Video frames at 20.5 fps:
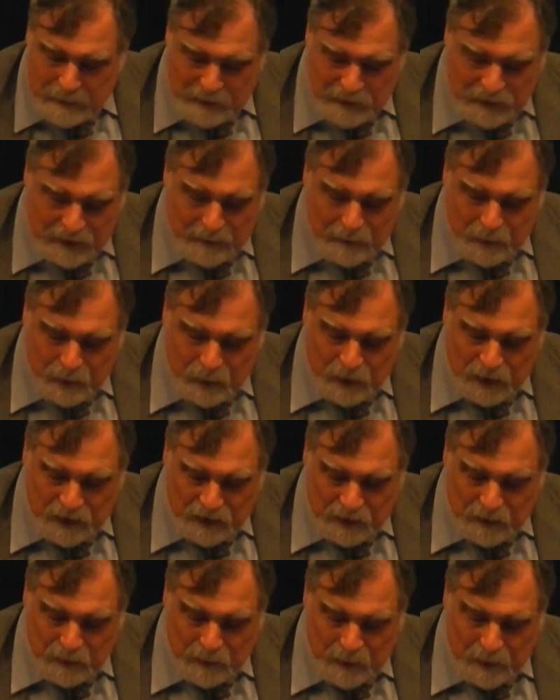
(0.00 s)
is some
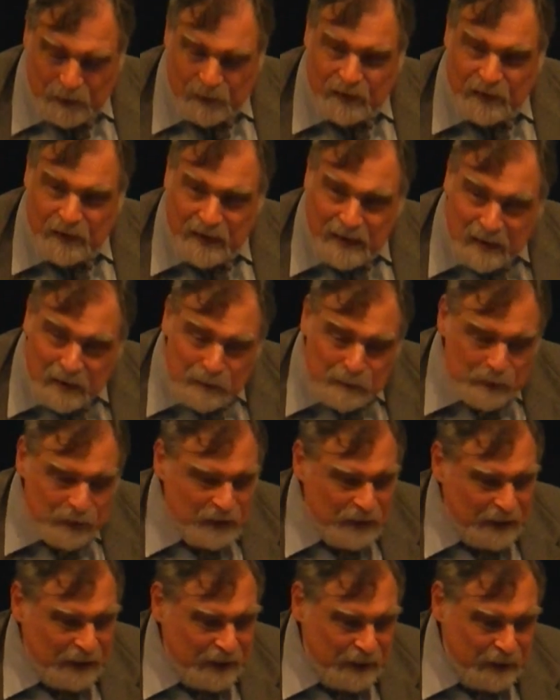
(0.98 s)
question whether this
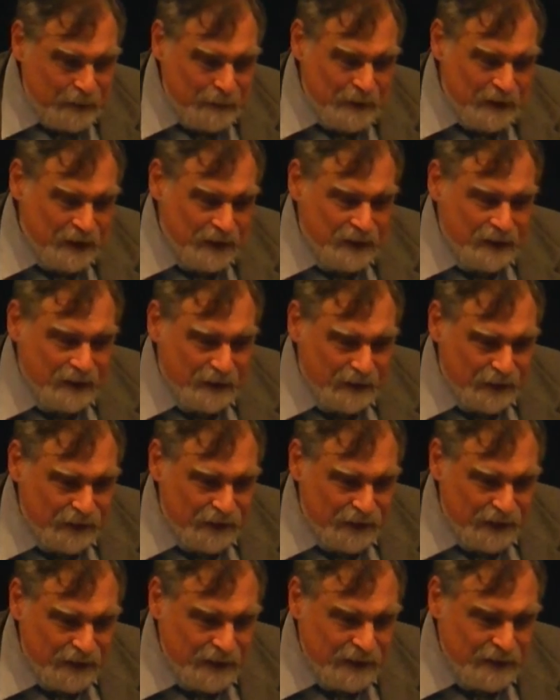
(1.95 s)
particular
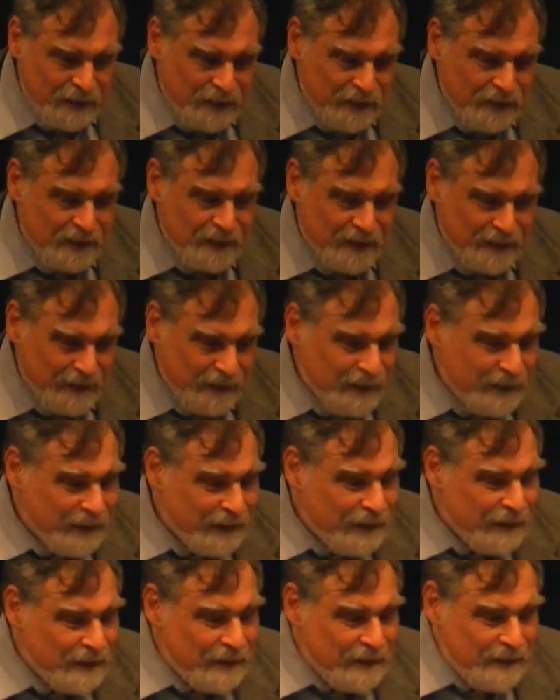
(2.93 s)
methodology is
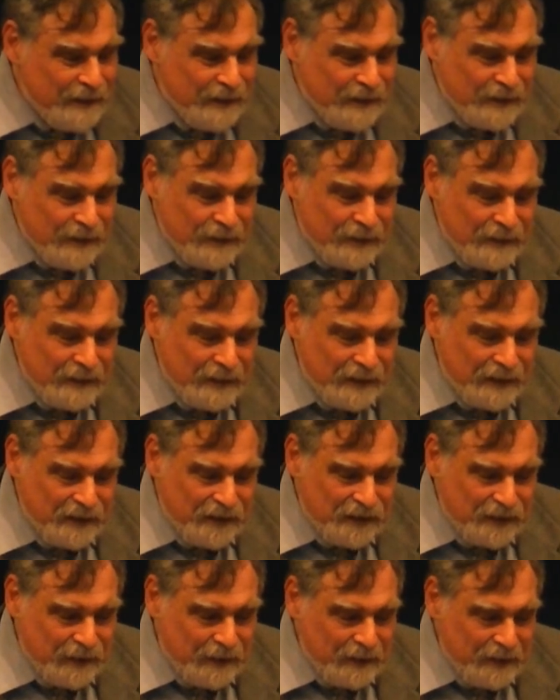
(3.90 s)

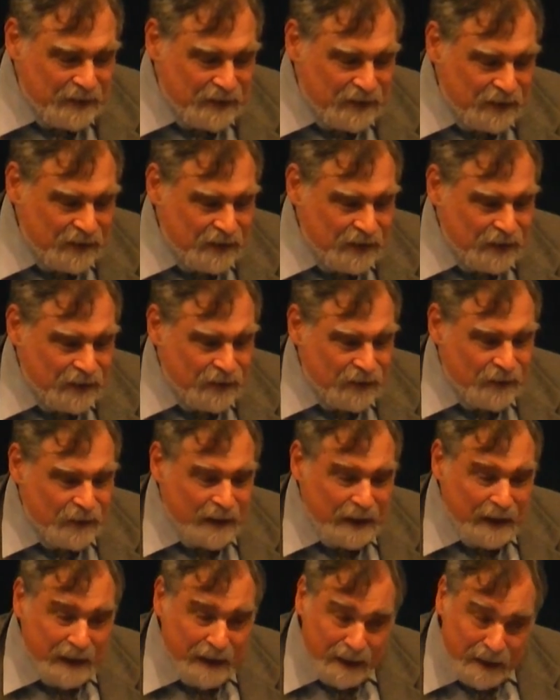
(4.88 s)
necessarily
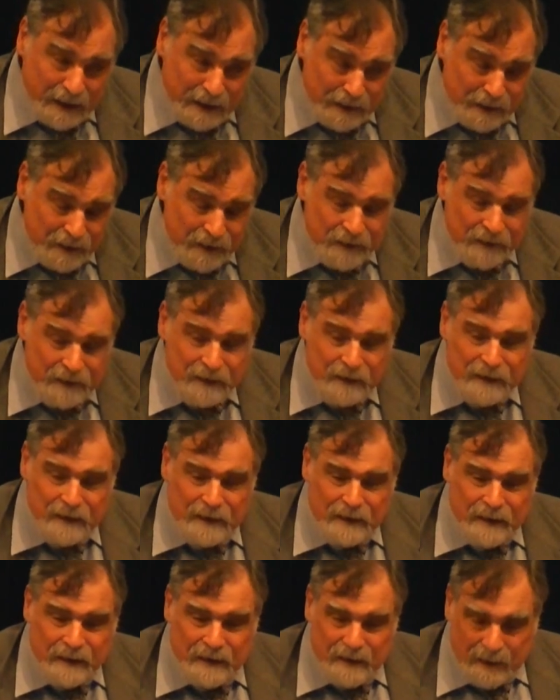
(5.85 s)
successful, and
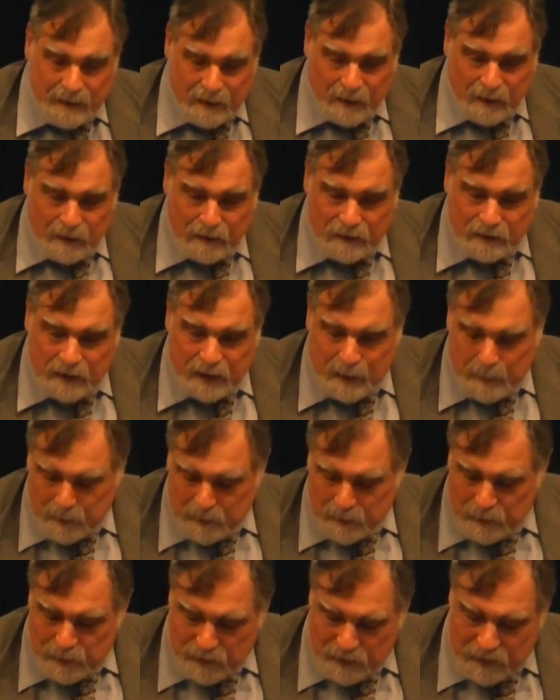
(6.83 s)
on top
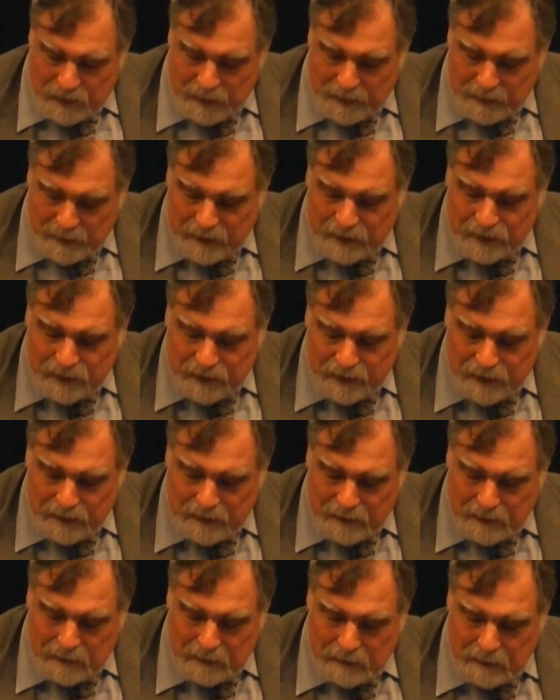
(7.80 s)
of which, and I've listed
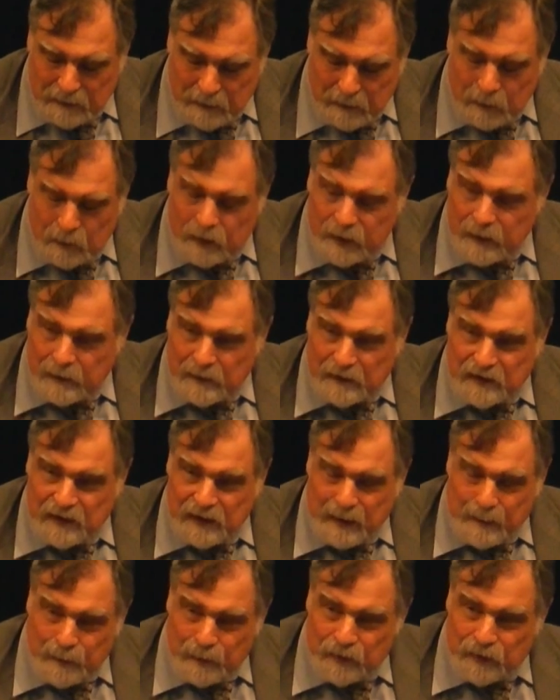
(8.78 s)
earlier
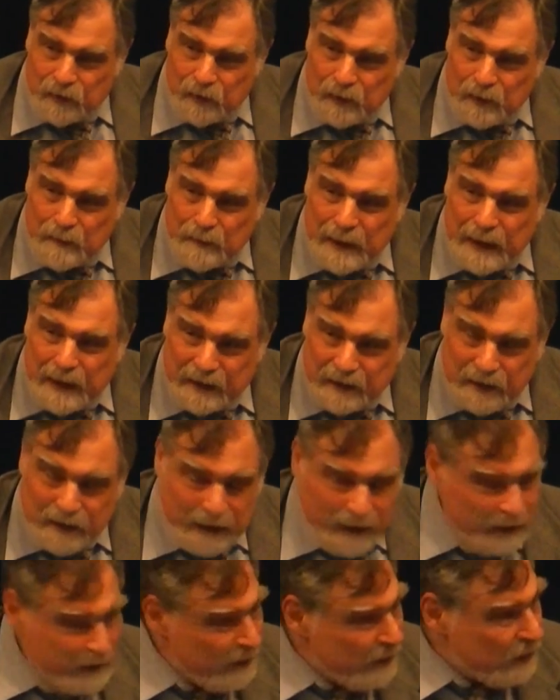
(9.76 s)
examples going back to
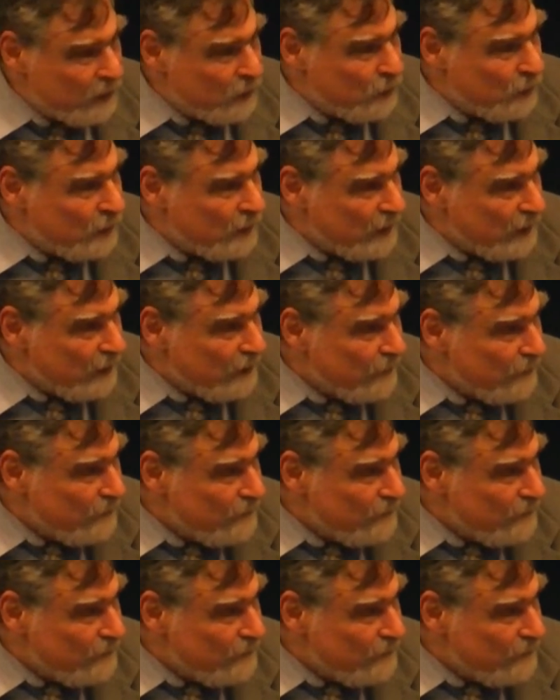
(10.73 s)
1920,